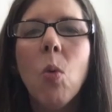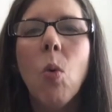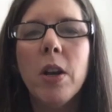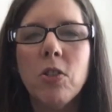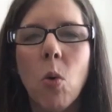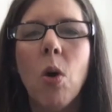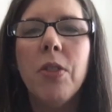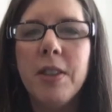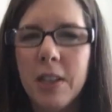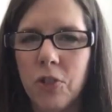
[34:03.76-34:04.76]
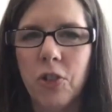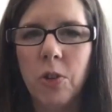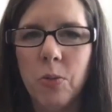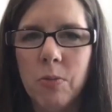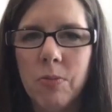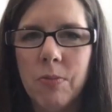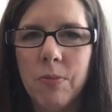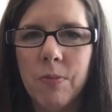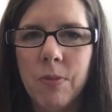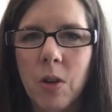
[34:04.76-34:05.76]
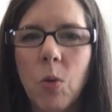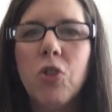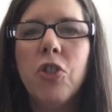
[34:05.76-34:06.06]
what is on the tissue. When